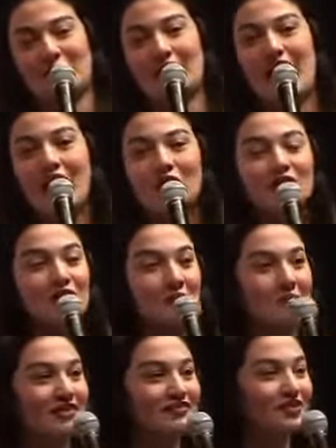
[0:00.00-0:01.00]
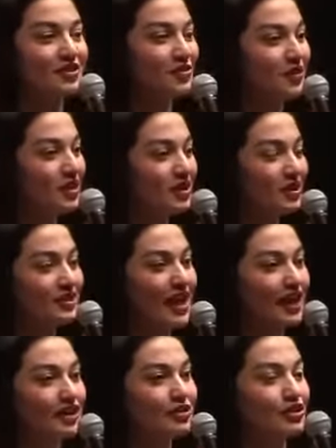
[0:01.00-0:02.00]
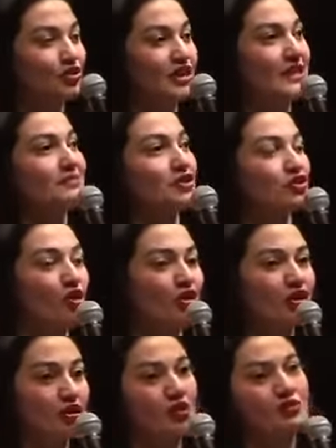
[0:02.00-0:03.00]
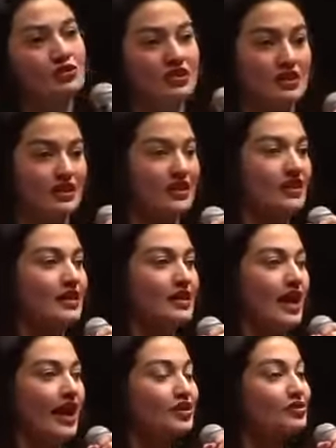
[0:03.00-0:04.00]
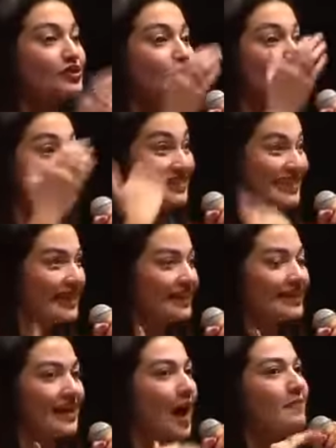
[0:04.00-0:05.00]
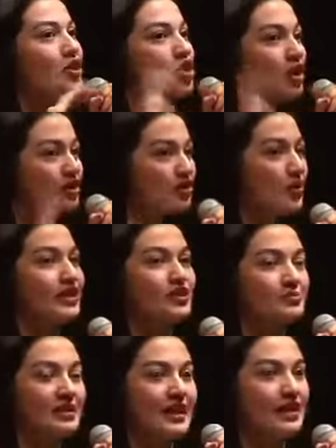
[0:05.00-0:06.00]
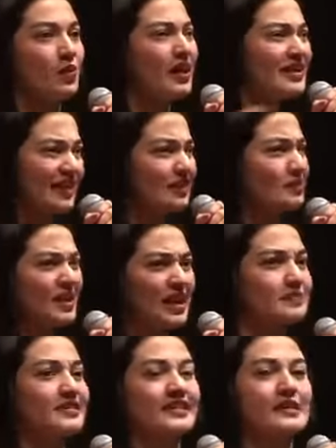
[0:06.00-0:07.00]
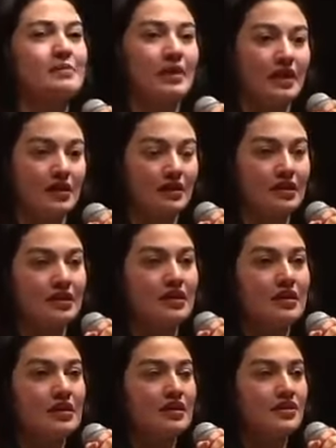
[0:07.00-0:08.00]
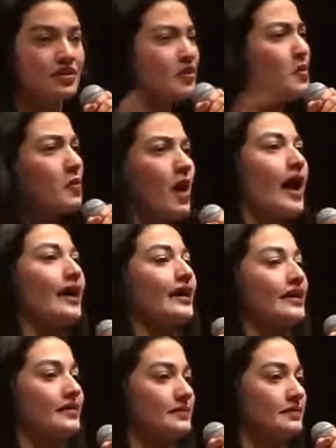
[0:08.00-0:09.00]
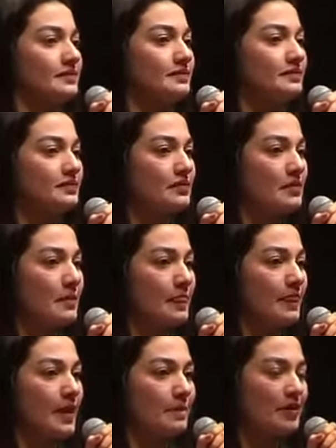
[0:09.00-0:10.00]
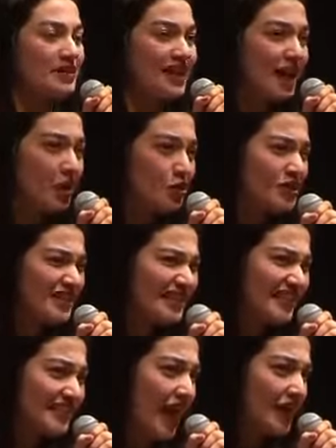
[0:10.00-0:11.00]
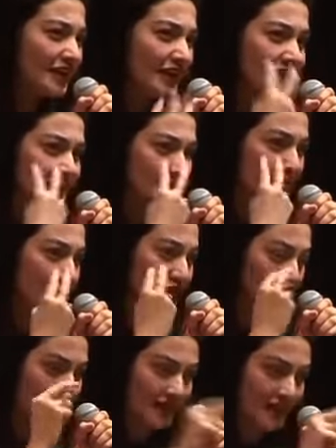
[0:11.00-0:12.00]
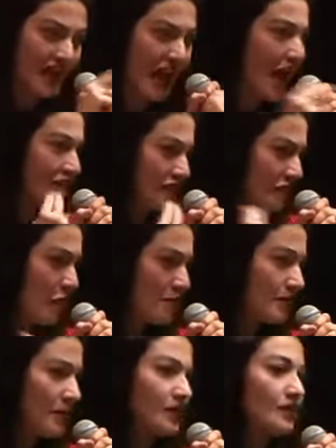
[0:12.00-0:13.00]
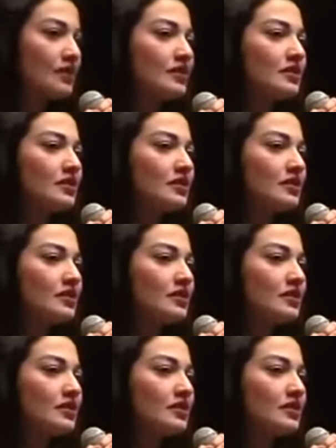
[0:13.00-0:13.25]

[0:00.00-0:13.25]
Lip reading: When I was on bed for 2 years, I used to keep the door closed. I used to pretend that I'm not going to meet anyone, tell them that I'm sleeping. You know why? Because I couldn't stand that sympathy that they had for me.